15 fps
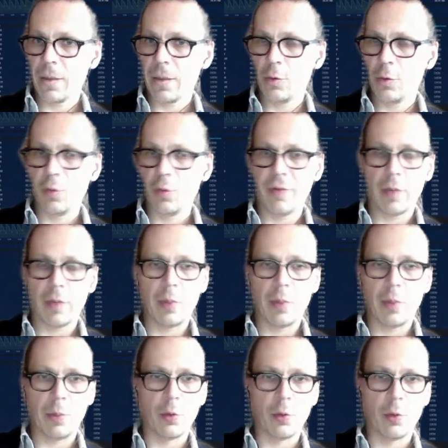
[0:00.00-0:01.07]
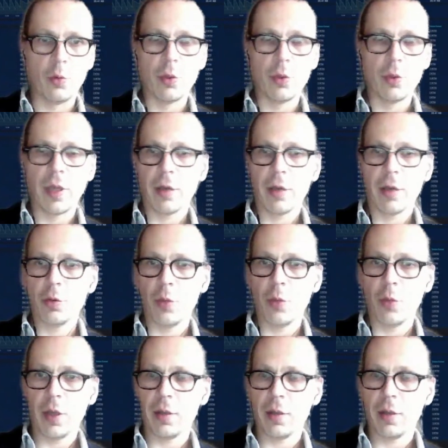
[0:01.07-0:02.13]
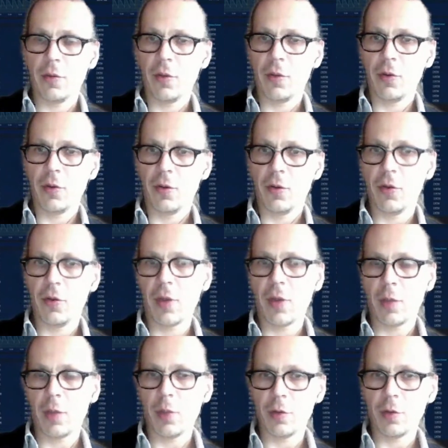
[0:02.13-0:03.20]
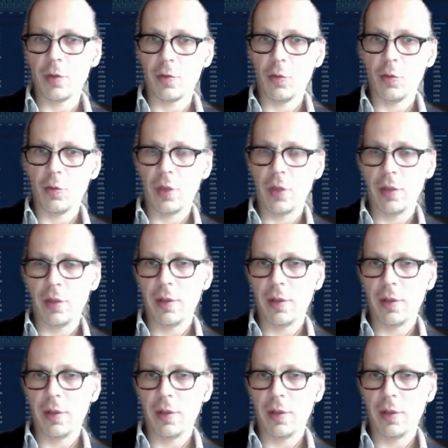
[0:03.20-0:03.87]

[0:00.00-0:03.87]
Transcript: invite people who would like to work in this aspect of NuNet